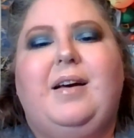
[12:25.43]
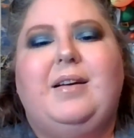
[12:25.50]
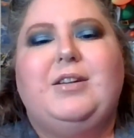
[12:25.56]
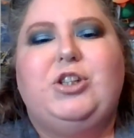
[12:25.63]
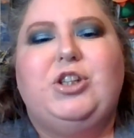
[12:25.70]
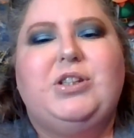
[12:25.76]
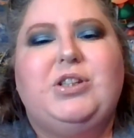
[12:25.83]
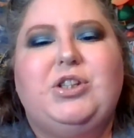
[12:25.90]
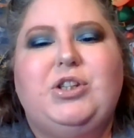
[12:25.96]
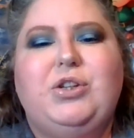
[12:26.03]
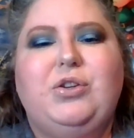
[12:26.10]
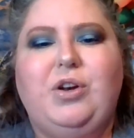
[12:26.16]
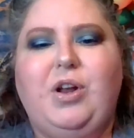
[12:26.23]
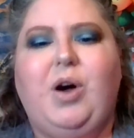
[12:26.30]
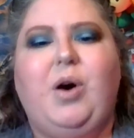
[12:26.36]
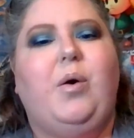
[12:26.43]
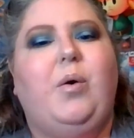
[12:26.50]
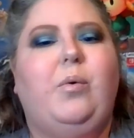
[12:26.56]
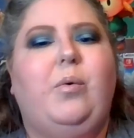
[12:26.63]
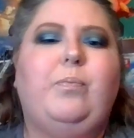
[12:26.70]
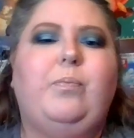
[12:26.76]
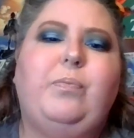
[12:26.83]
Just to
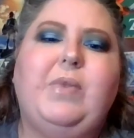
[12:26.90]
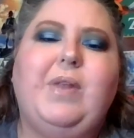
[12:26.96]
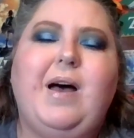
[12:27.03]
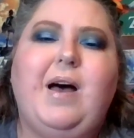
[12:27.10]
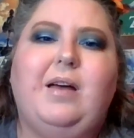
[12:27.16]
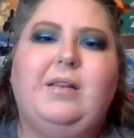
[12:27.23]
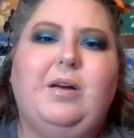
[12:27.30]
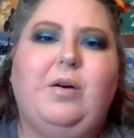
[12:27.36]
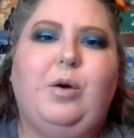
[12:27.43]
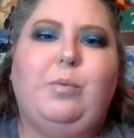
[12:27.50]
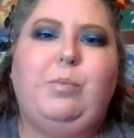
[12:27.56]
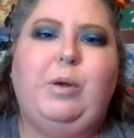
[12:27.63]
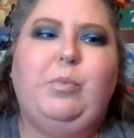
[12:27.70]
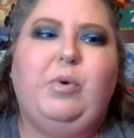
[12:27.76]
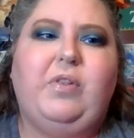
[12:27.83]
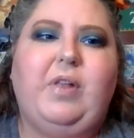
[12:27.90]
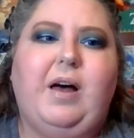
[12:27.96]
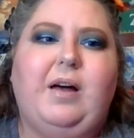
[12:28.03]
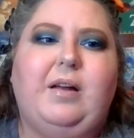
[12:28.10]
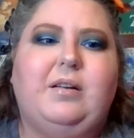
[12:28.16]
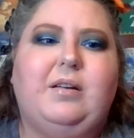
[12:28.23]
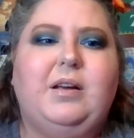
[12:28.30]
know that there are people
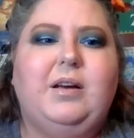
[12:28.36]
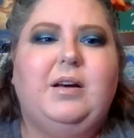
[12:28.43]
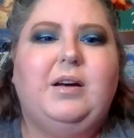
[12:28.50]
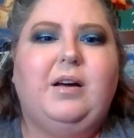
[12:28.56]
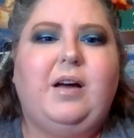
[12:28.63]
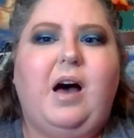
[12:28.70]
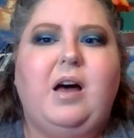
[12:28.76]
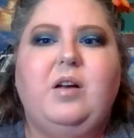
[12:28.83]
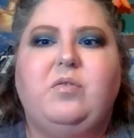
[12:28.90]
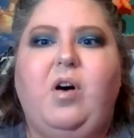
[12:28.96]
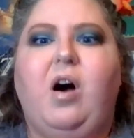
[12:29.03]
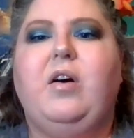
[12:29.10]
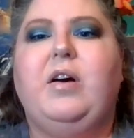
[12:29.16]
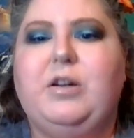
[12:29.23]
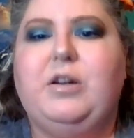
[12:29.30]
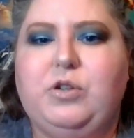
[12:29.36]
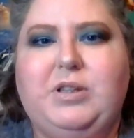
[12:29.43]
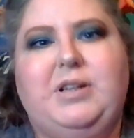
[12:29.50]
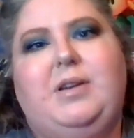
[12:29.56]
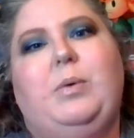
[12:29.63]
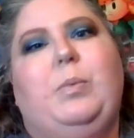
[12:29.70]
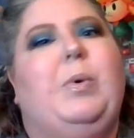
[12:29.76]
that kind of are
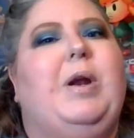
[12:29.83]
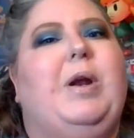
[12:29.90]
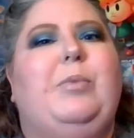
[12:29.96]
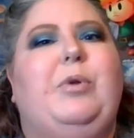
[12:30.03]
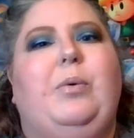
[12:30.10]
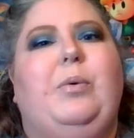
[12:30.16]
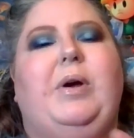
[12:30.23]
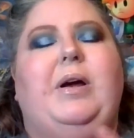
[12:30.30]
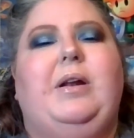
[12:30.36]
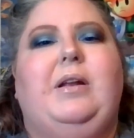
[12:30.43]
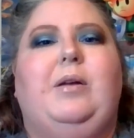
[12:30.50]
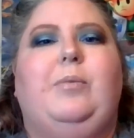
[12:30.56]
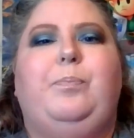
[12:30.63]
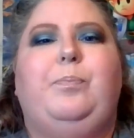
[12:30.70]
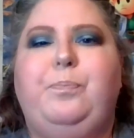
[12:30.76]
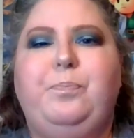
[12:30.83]
interested in what I'm doing, and